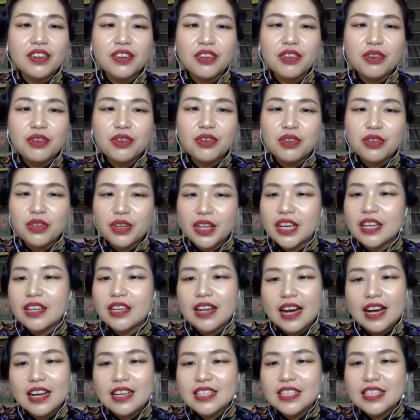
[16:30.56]
you can
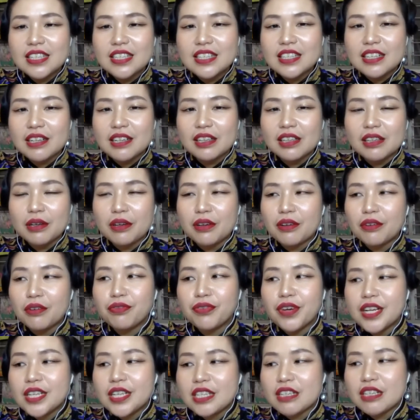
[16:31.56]
ask the
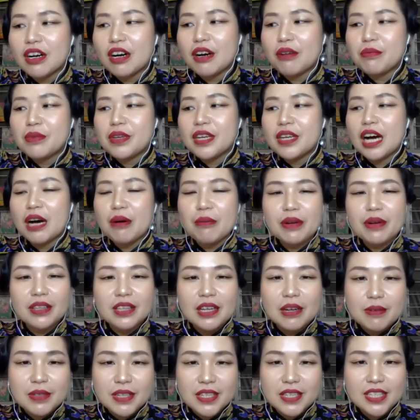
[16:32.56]
friends around me how many
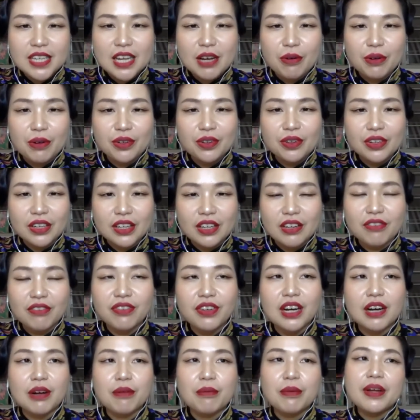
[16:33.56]
times I say I wanted to give
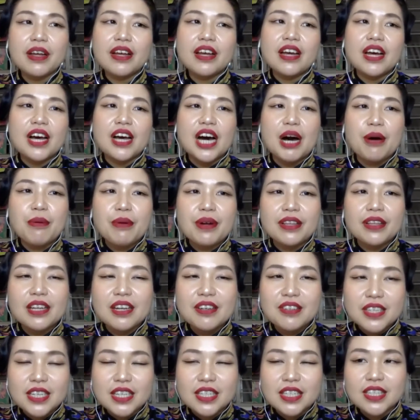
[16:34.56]
up. How many
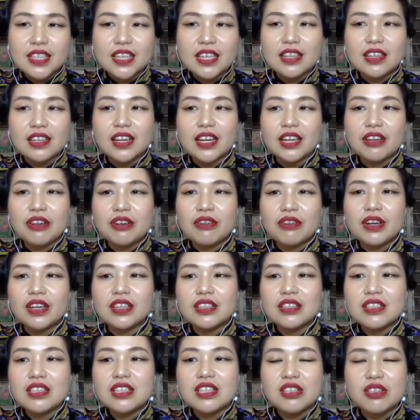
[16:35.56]
times I said, like, you know what,
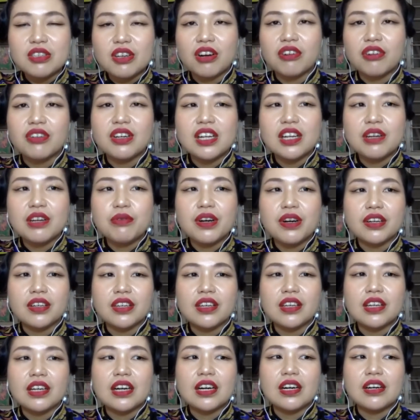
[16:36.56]
this is not really
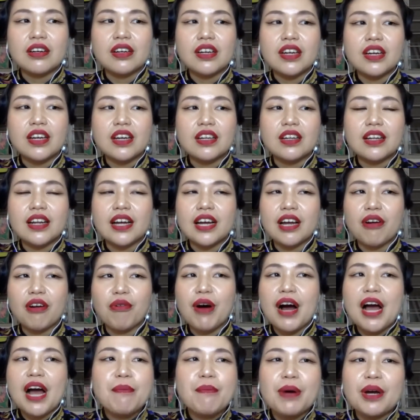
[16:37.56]
working out. And like,
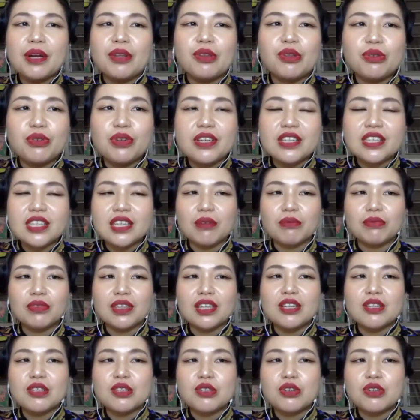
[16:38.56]
why am I doing
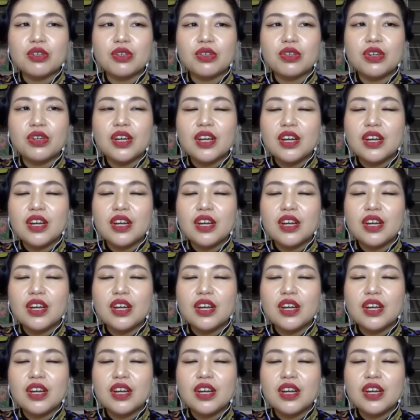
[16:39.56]
something so